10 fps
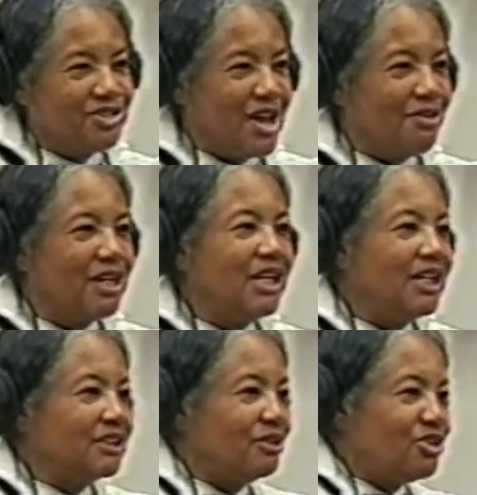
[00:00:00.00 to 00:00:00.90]
etc.
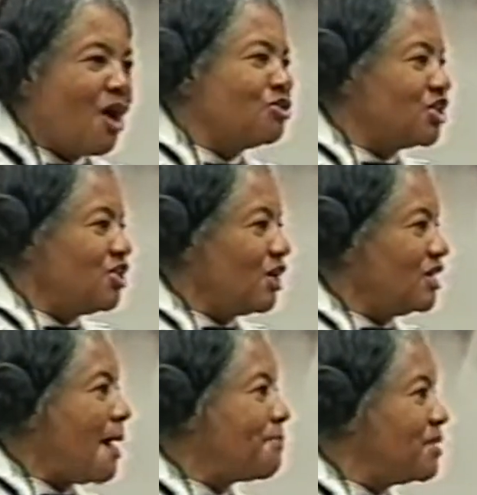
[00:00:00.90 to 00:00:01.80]
So those are your
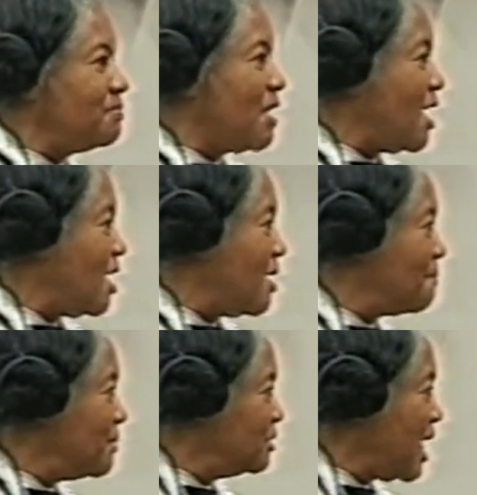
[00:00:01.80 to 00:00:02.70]

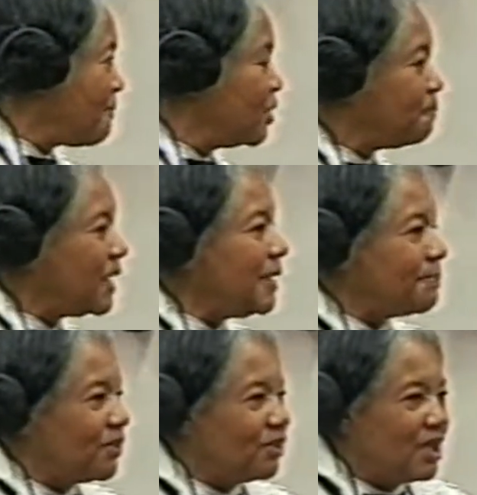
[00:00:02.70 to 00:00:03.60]
leopard
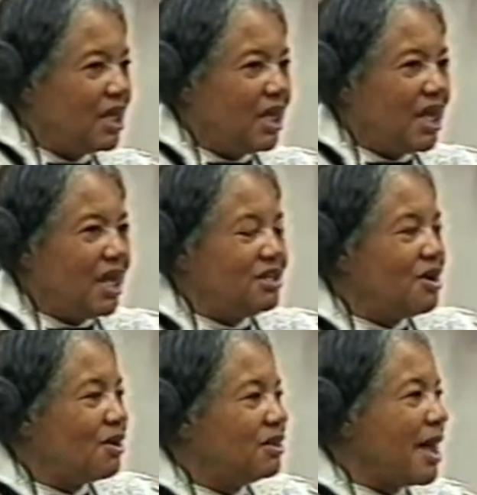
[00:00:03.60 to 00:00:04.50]
people and
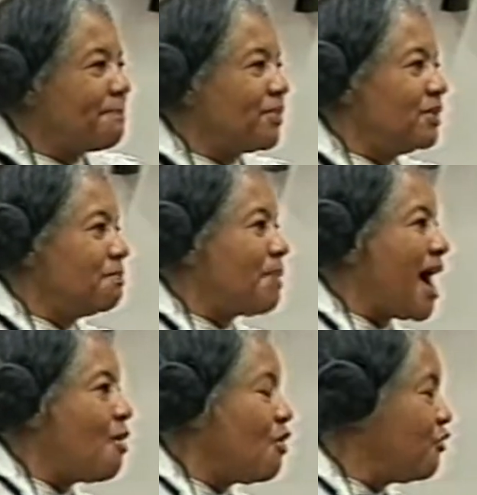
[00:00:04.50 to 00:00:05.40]
your leopard
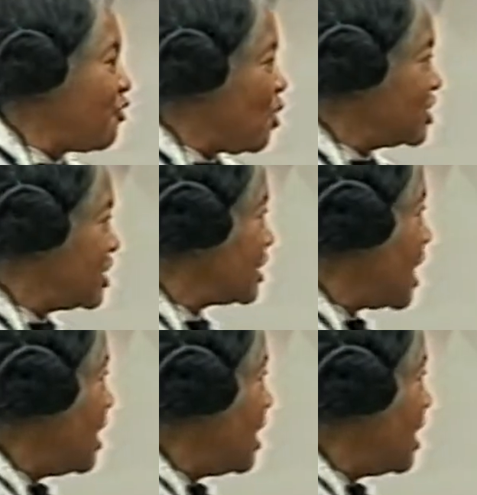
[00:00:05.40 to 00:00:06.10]
power forces.